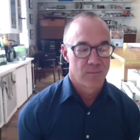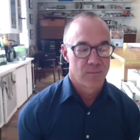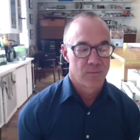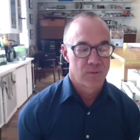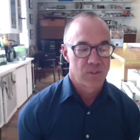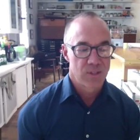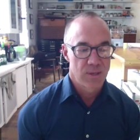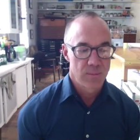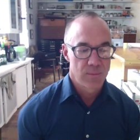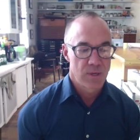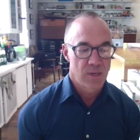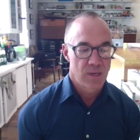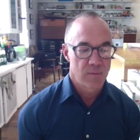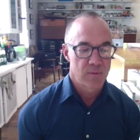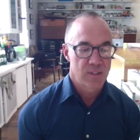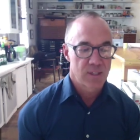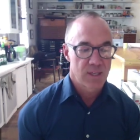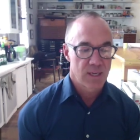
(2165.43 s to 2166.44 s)

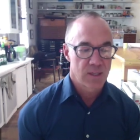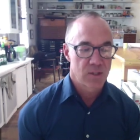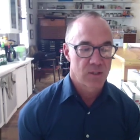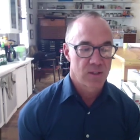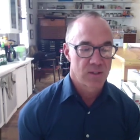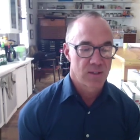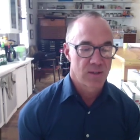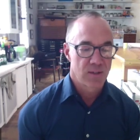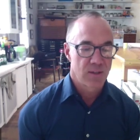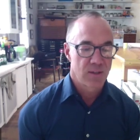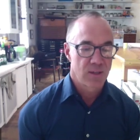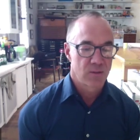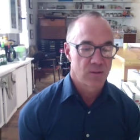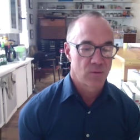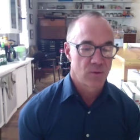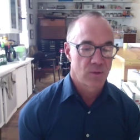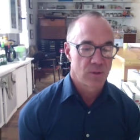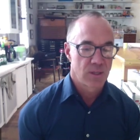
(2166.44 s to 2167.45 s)
sometimes sketches and things
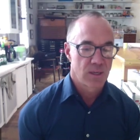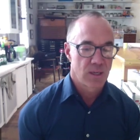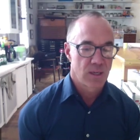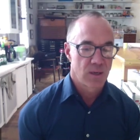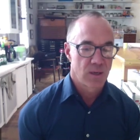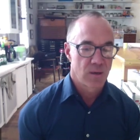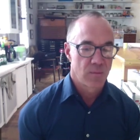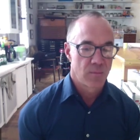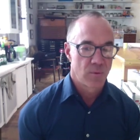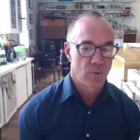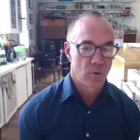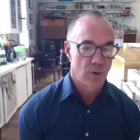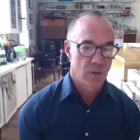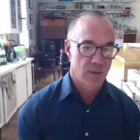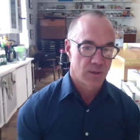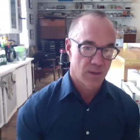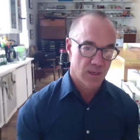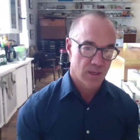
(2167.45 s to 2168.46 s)
are really
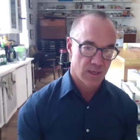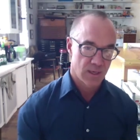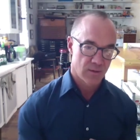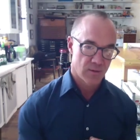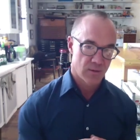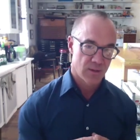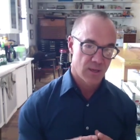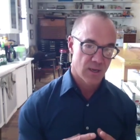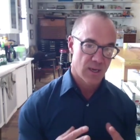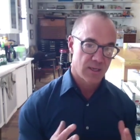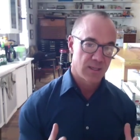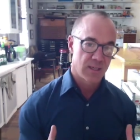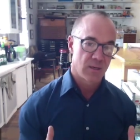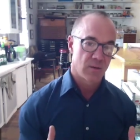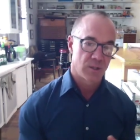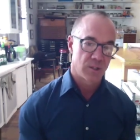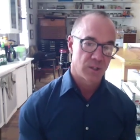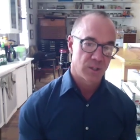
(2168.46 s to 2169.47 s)
important. The the
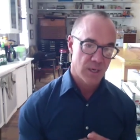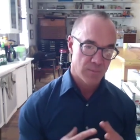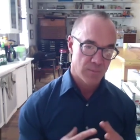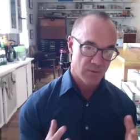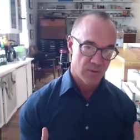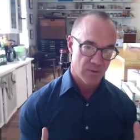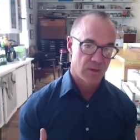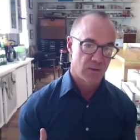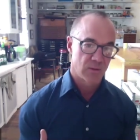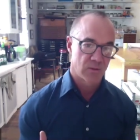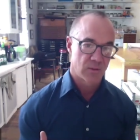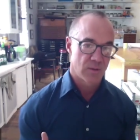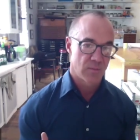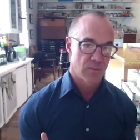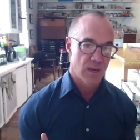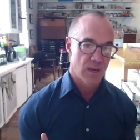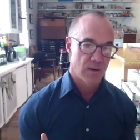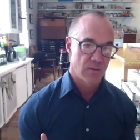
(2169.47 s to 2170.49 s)
idea or the shape of things
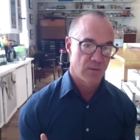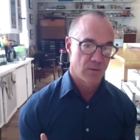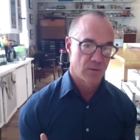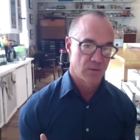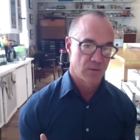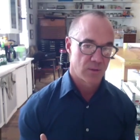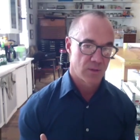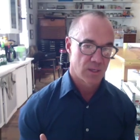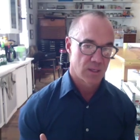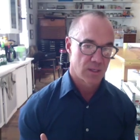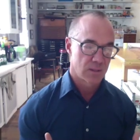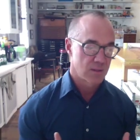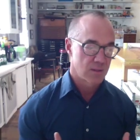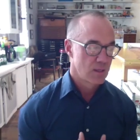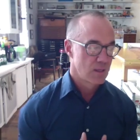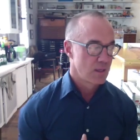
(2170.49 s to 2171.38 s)
come out of those things.